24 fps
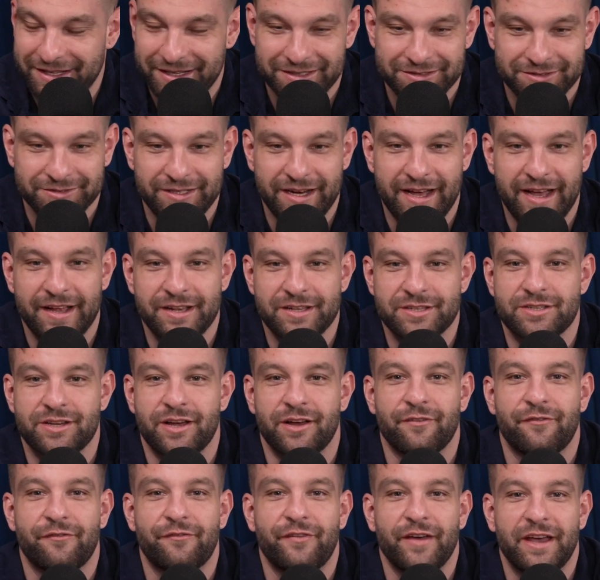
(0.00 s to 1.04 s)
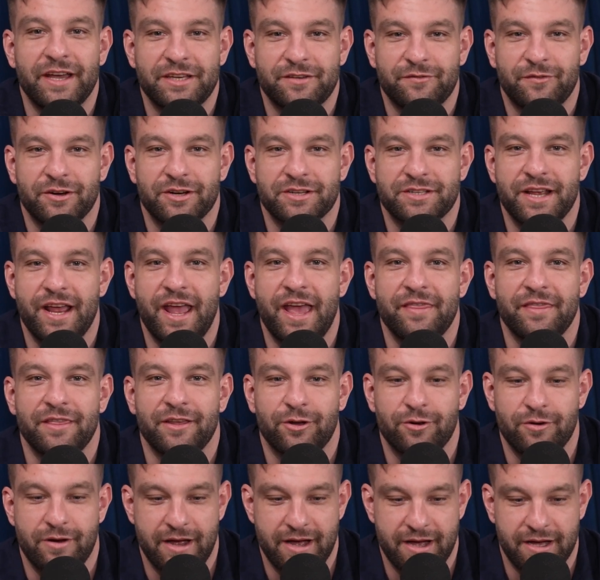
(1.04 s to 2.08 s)
lands face first in the
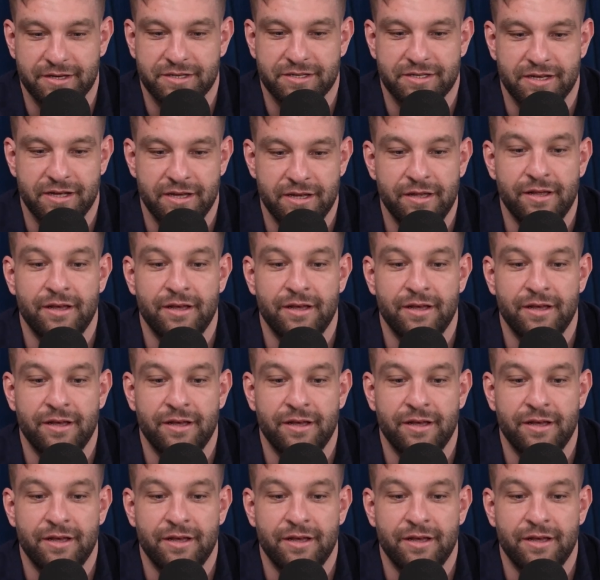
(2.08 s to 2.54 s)
grass.